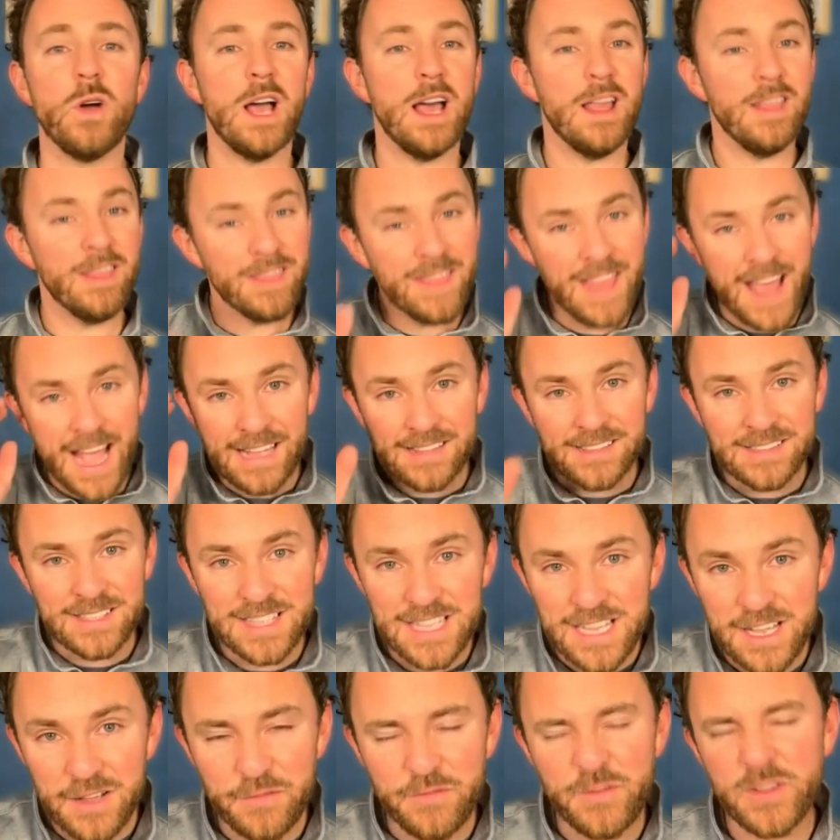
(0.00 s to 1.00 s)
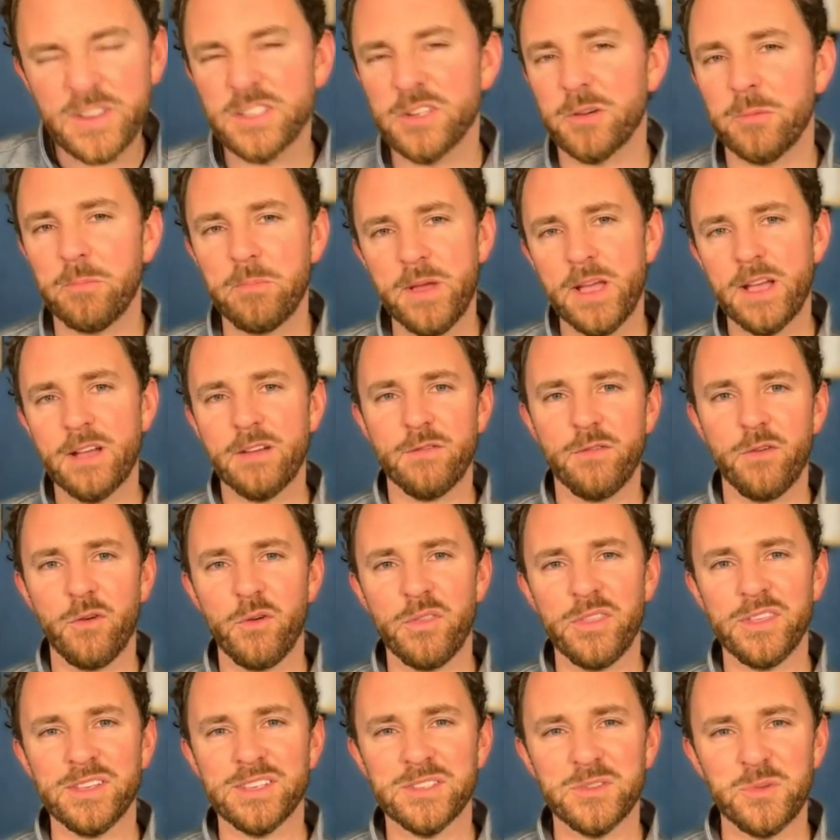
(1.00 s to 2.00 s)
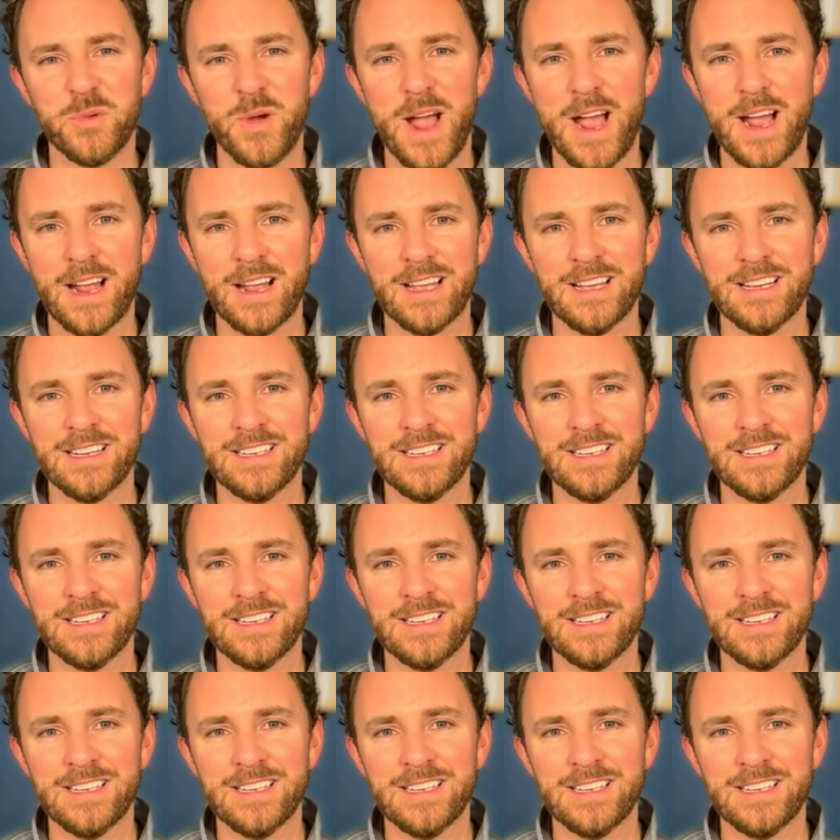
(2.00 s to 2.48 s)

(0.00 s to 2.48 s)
That's the official pick for the SWAC.